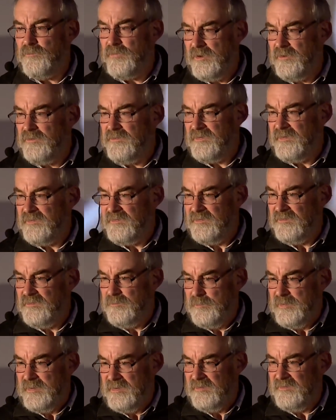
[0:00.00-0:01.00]
processes
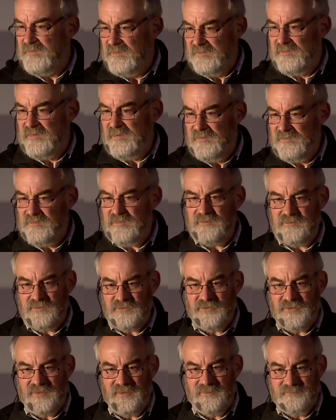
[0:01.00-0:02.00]
because it's easier to
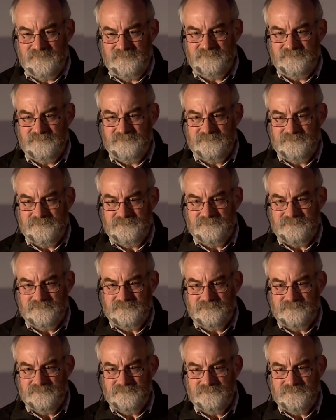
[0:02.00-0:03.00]
train.
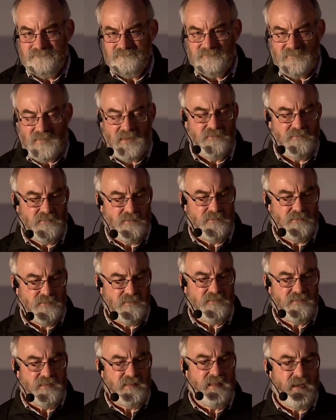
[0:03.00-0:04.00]
So you can
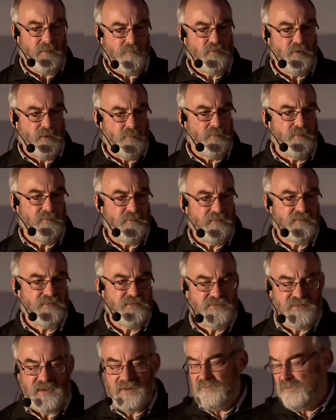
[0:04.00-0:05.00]
see that problem, and it's a
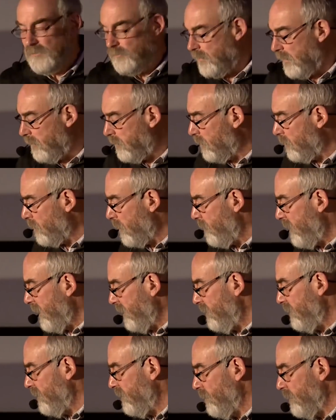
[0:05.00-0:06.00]
general problem on
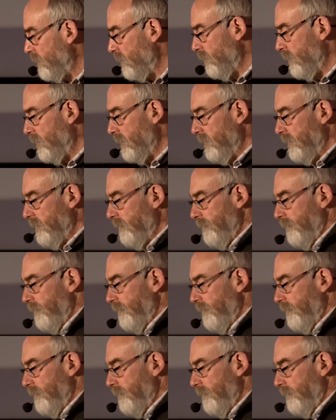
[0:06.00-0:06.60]
methods worldwide.